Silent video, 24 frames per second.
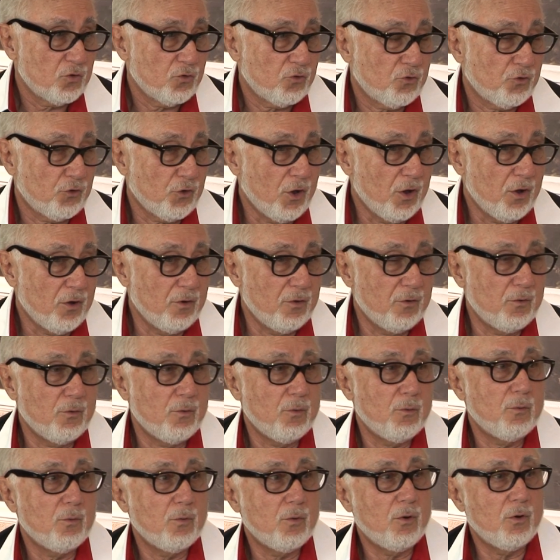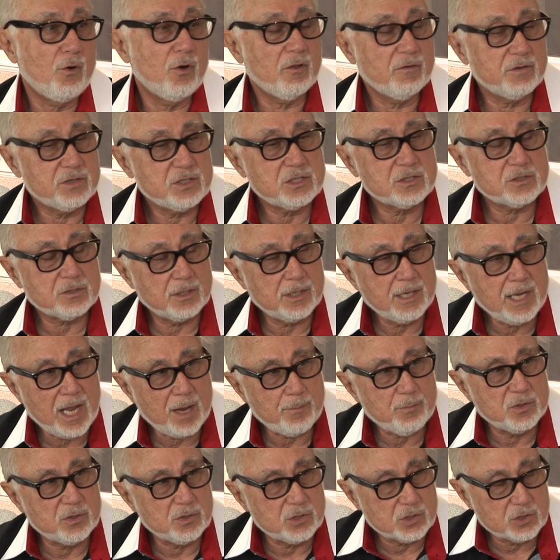So all this is going to
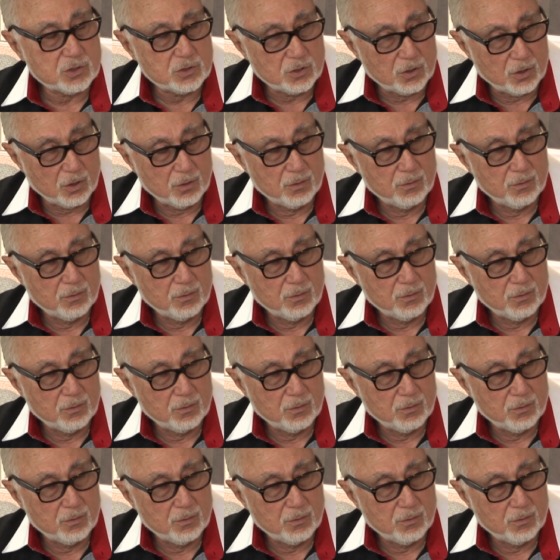happen this year.